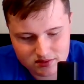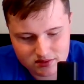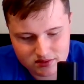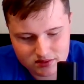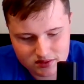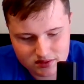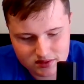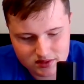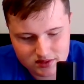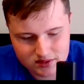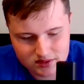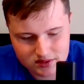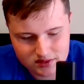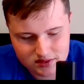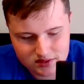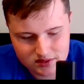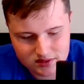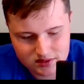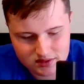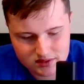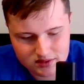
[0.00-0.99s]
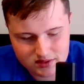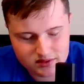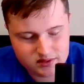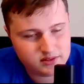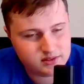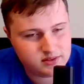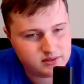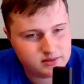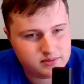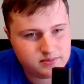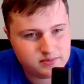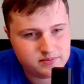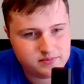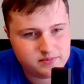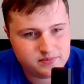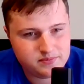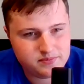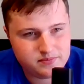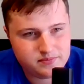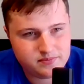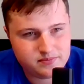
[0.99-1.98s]

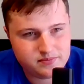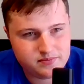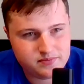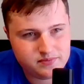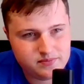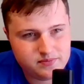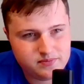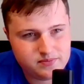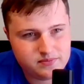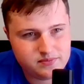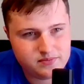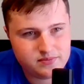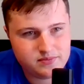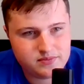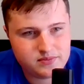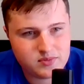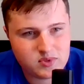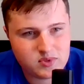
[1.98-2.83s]
(silent)